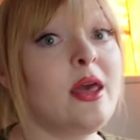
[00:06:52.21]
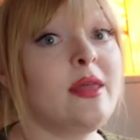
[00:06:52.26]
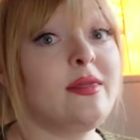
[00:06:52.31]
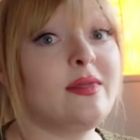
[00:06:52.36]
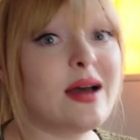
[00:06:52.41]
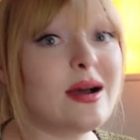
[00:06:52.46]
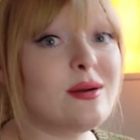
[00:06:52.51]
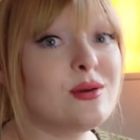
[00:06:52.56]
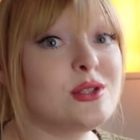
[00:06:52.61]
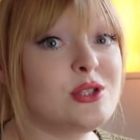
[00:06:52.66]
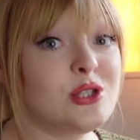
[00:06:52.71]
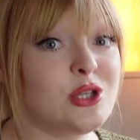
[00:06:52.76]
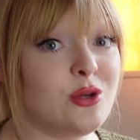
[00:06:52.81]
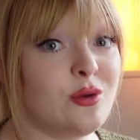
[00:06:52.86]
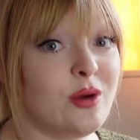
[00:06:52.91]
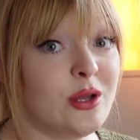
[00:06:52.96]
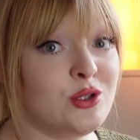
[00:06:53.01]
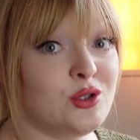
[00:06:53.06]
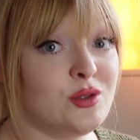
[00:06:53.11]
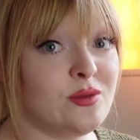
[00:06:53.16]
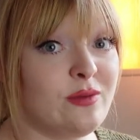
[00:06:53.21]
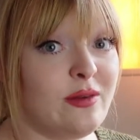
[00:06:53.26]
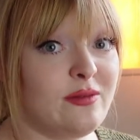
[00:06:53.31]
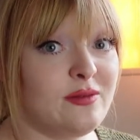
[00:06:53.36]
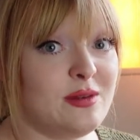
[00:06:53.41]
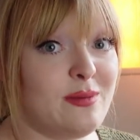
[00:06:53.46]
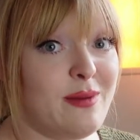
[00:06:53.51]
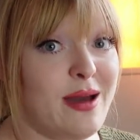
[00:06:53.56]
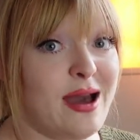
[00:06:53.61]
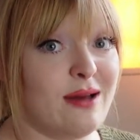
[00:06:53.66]
That was
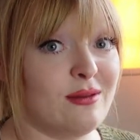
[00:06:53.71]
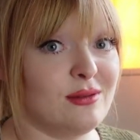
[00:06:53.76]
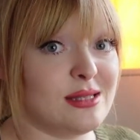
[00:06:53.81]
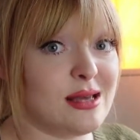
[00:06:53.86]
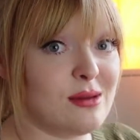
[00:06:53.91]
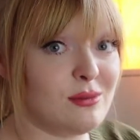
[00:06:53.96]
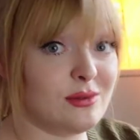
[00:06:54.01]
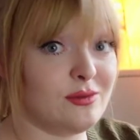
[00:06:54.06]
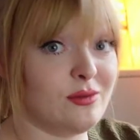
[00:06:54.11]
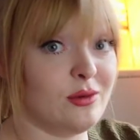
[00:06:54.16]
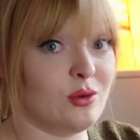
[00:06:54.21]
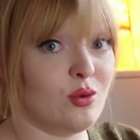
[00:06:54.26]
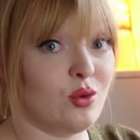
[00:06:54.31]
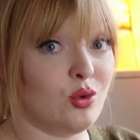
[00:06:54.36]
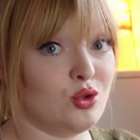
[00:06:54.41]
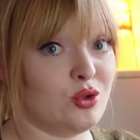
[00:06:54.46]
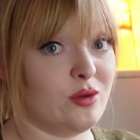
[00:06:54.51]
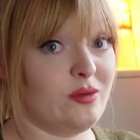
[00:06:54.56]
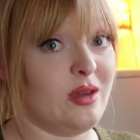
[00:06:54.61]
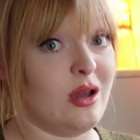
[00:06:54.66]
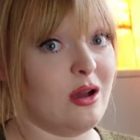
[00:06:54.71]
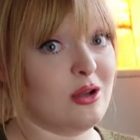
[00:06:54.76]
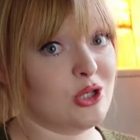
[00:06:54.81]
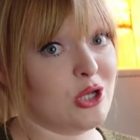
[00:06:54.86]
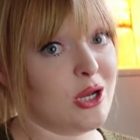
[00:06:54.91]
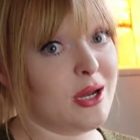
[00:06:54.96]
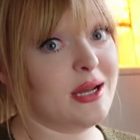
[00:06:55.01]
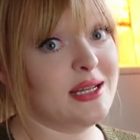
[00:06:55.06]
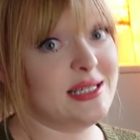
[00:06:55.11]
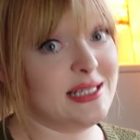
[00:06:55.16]
£250, that was for quarter of the arch.
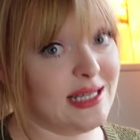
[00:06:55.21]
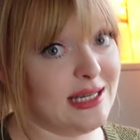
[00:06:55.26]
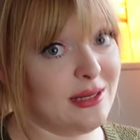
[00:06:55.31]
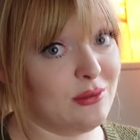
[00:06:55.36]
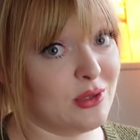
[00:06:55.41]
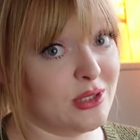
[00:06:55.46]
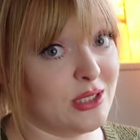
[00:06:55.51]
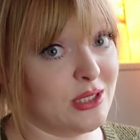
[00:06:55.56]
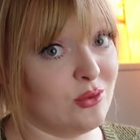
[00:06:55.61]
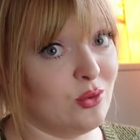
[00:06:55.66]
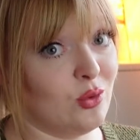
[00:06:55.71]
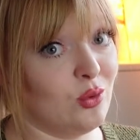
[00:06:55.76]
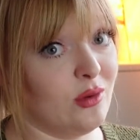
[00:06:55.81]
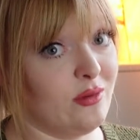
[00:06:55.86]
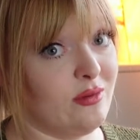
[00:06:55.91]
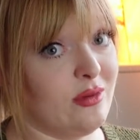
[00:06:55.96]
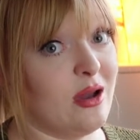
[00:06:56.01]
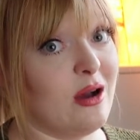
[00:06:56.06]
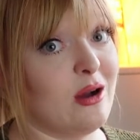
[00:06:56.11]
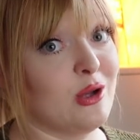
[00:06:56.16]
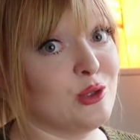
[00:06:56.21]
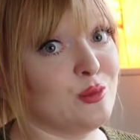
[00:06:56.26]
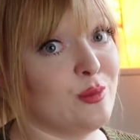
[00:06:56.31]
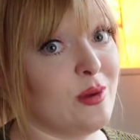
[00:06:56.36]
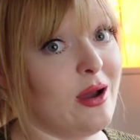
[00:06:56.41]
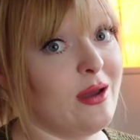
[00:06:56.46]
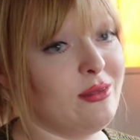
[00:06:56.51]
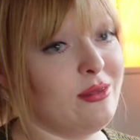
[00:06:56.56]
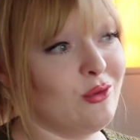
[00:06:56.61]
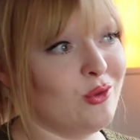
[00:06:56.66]
I ideally wanted all of the arch, but
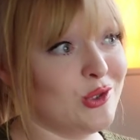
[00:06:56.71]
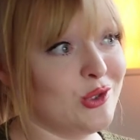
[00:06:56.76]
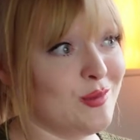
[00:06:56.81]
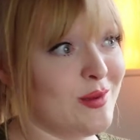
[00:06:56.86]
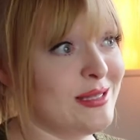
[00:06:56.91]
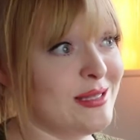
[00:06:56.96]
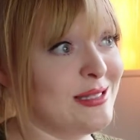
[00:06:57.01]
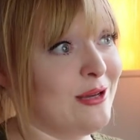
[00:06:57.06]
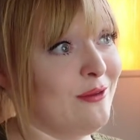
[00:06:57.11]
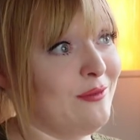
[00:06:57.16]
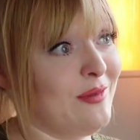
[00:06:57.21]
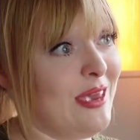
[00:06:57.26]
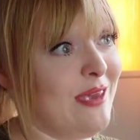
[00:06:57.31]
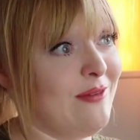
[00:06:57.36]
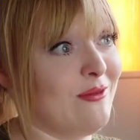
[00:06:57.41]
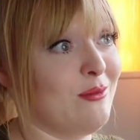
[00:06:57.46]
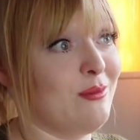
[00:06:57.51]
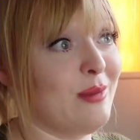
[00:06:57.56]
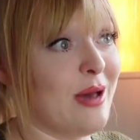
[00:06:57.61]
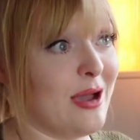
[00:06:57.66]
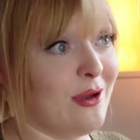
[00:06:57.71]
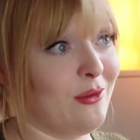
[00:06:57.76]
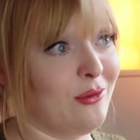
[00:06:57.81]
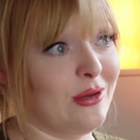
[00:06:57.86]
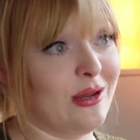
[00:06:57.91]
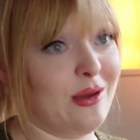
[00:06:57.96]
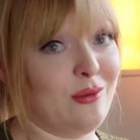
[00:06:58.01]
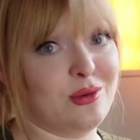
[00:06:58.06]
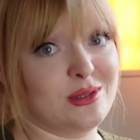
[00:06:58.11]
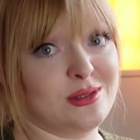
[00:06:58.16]
I thought to myself, even back when
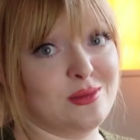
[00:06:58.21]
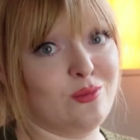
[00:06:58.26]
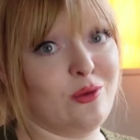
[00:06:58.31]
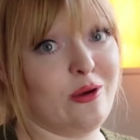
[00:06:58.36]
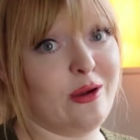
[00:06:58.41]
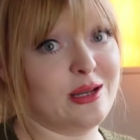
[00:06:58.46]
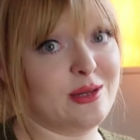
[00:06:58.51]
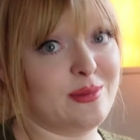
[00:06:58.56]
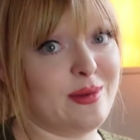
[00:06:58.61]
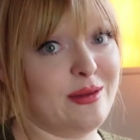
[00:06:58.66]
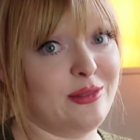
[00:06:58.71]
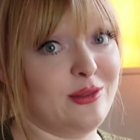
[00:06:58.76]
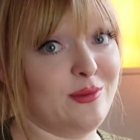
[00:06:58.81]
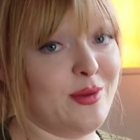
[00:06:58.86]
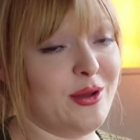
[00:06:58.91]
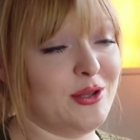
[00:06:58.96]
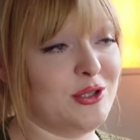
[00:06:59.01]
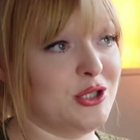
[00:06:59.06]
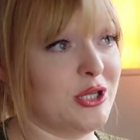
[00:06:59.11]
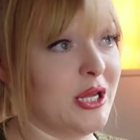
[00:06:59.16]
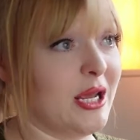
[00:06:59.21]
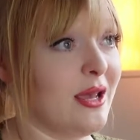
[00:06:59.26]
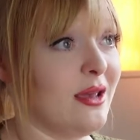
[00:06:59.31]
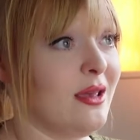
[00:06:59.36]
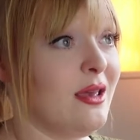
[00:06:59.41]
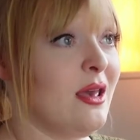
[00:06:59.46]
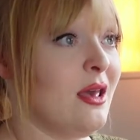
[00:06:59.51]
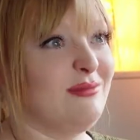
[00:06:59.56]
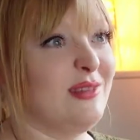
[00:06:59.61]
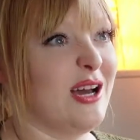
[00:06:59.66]
I wasn't worried about the budget,
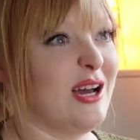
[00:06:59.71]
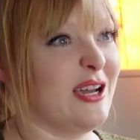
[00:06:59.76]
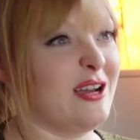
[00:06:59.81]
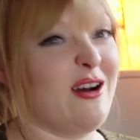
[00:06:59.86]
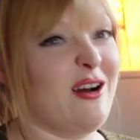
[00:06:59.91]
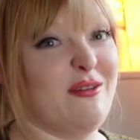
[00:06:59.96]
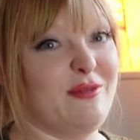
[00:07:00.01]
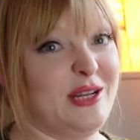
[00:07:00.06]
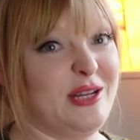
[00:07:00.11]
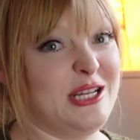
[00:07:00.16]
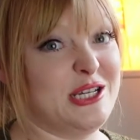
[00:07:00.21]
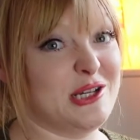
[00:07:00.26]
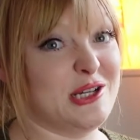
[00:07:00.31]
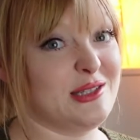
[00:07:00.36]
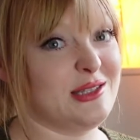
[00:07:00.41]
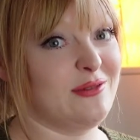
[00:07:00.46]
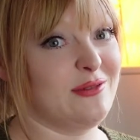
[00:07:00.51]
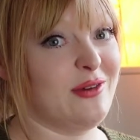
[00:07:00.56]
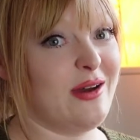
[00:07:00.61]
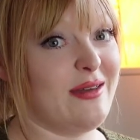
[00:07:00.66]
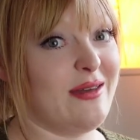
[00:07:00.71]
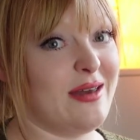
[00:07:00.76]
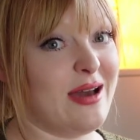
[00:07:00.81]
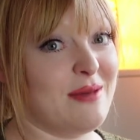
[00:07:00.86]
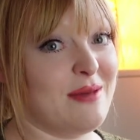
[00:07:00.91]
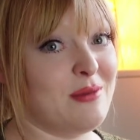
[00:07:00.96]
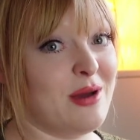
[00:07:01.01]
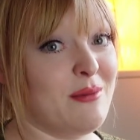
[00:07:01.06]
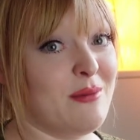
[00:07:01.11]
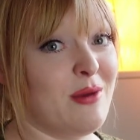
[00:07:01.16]
I can't really justify that
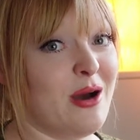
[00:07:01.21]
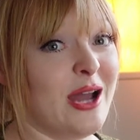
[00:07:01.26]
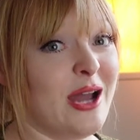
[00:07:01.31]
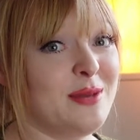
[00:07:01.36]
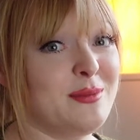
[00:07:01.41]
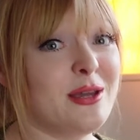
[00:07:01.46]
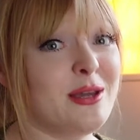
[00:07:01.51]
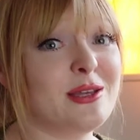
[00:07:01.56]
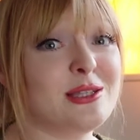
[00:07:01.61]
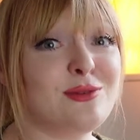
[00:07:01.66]
in my mind because